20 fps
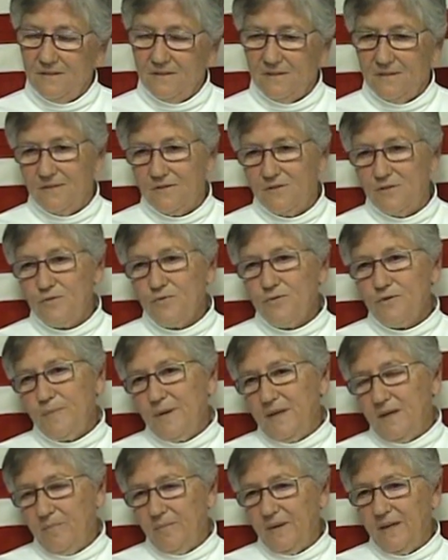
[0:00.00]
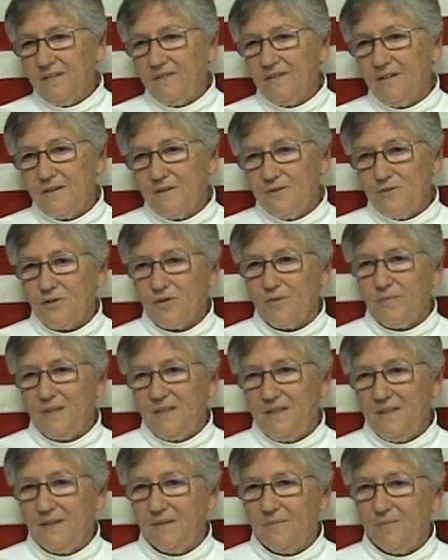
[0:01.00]
the Jews being picked on in
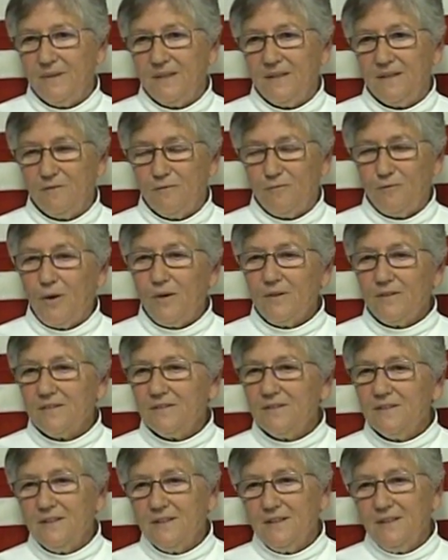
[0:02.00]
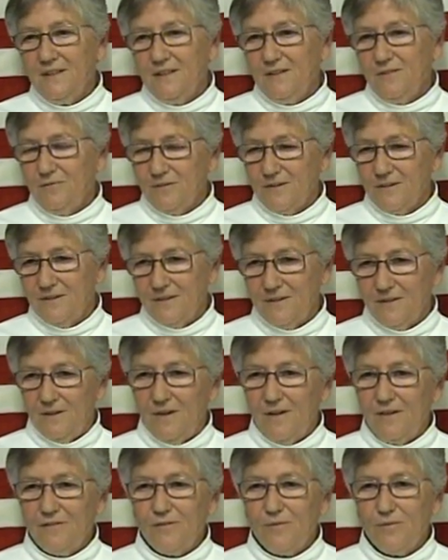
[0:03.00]
Germany and being faulted for the
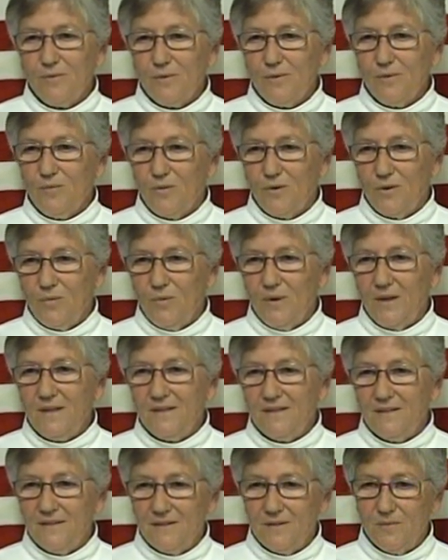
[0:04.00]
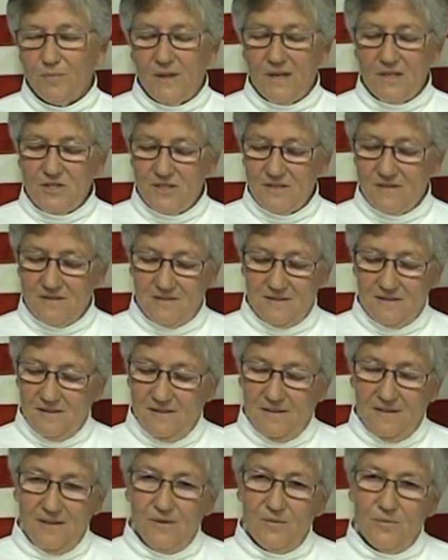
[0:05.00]
loss of World War One and the Depression
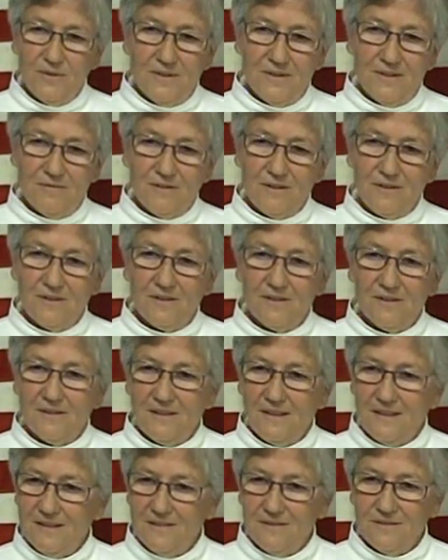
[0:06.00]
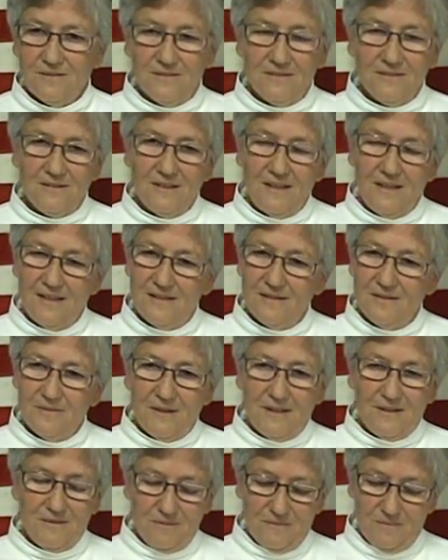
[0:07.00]
wouldn't have occurred. And I don't,
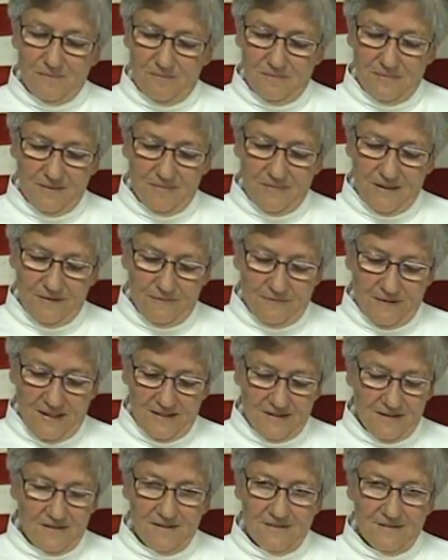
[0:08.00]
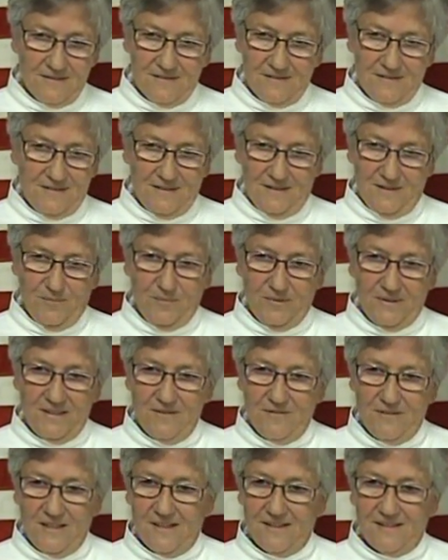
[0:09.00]
I, I don't. My father didn't
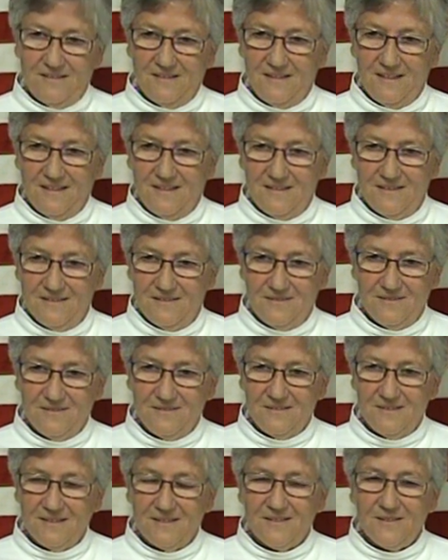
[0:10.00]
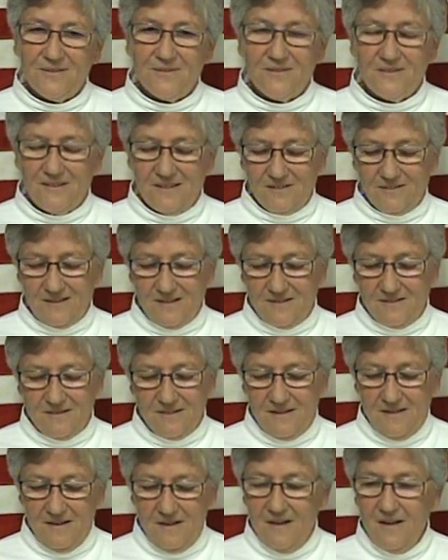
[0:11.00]
believe that, and I, I don't think so. I,
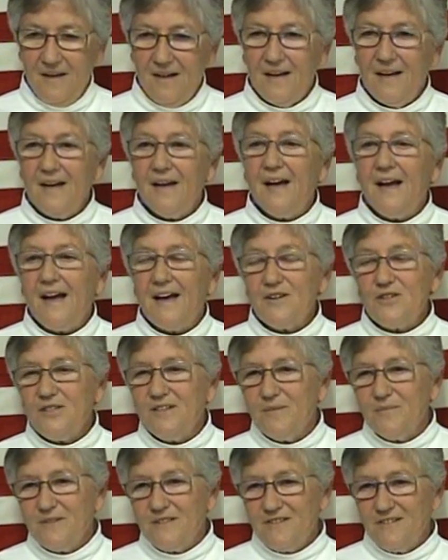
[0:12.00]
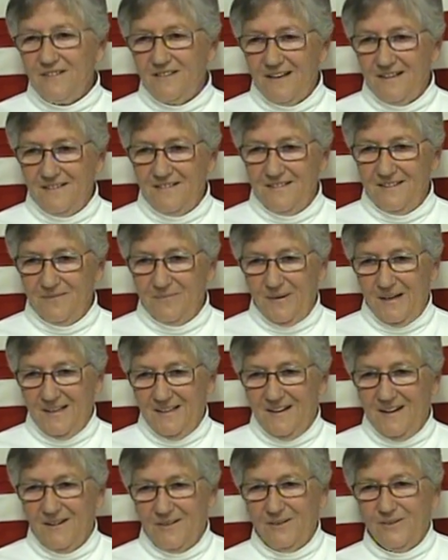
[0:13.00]
actually am stunned at
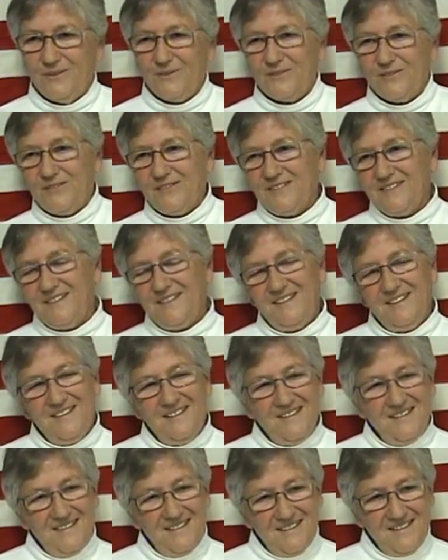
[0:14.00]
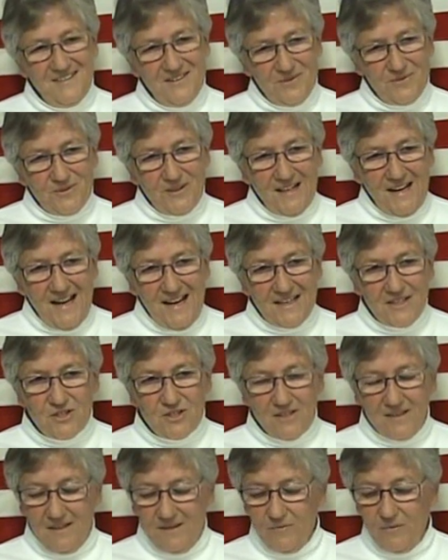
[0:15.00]
my uncle's
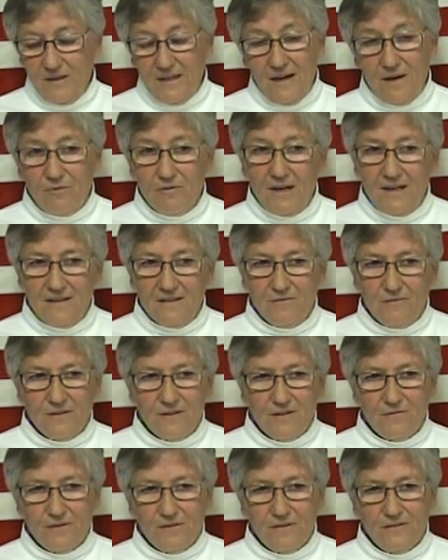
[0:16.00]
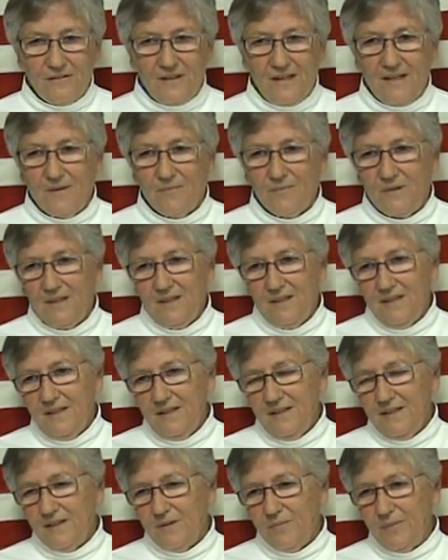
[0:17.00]
reaction. And when I read it for the first time
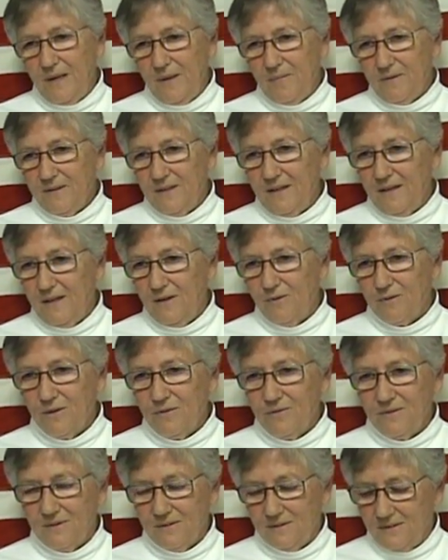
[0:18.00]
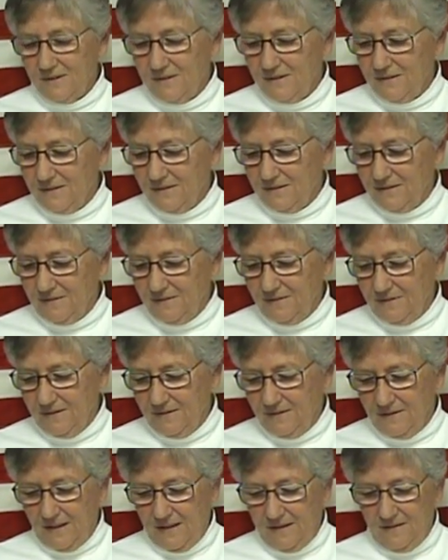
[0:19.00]
in a paper that he wrote in,
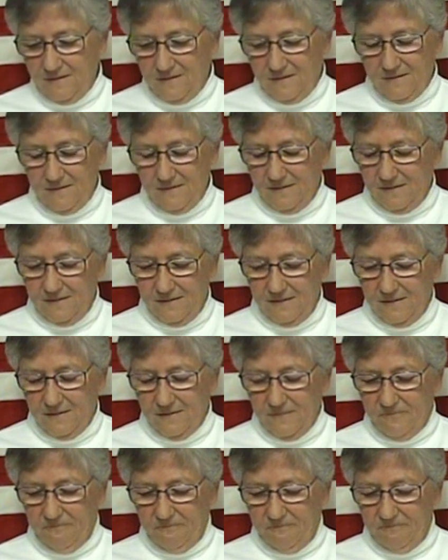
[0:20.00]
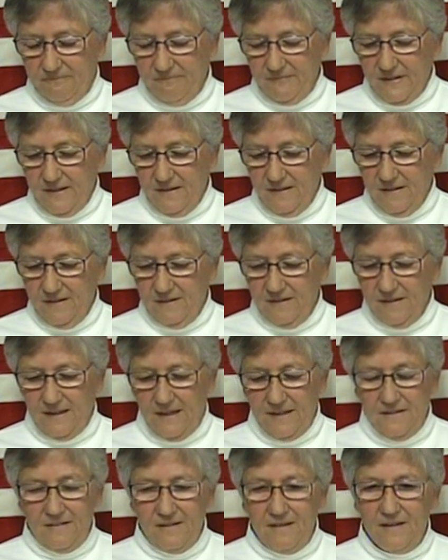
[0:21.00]
in, in, in
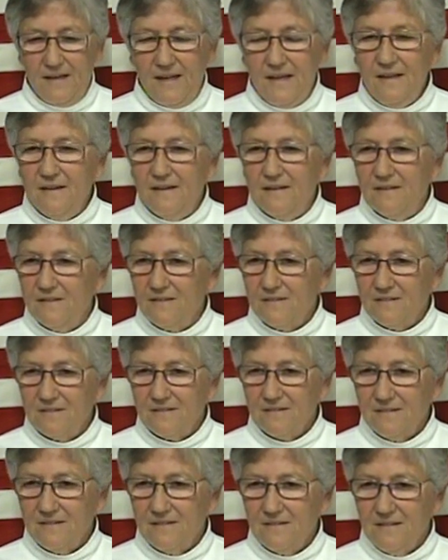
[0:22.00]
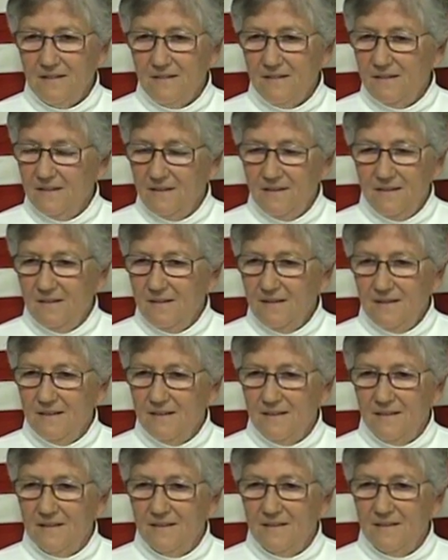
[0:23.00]
the 1980s,
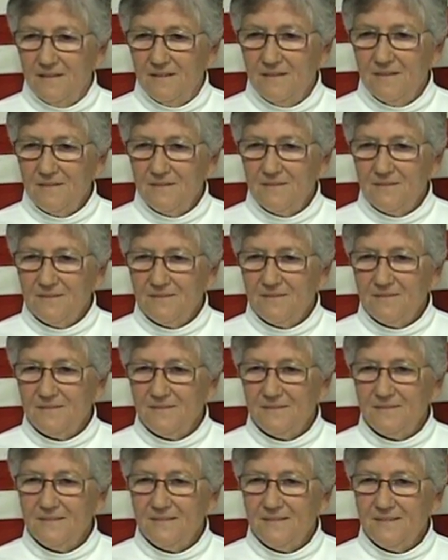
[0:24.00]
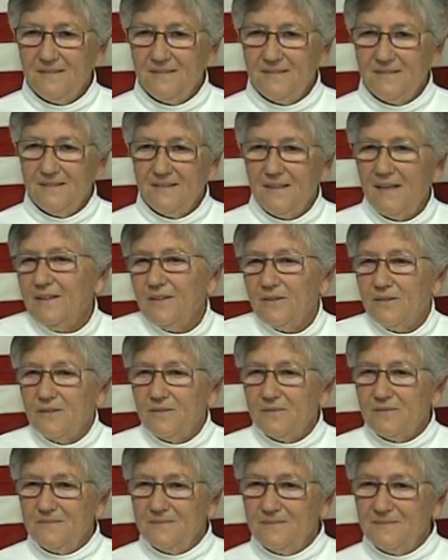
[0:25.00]
uh, I don't
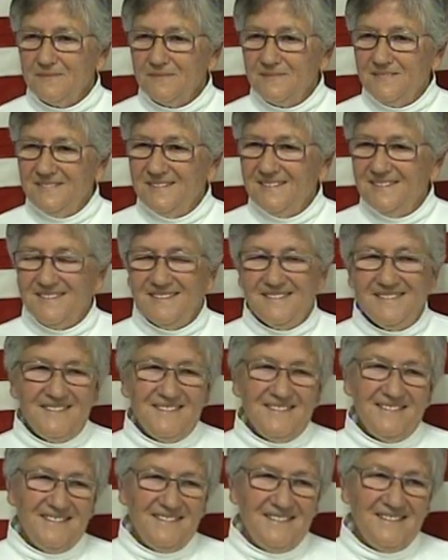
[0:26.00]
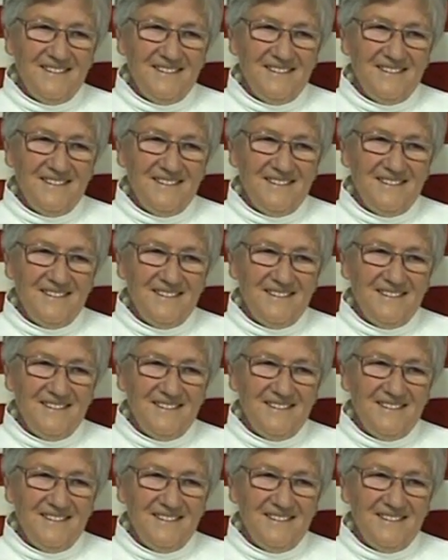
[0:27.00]
know.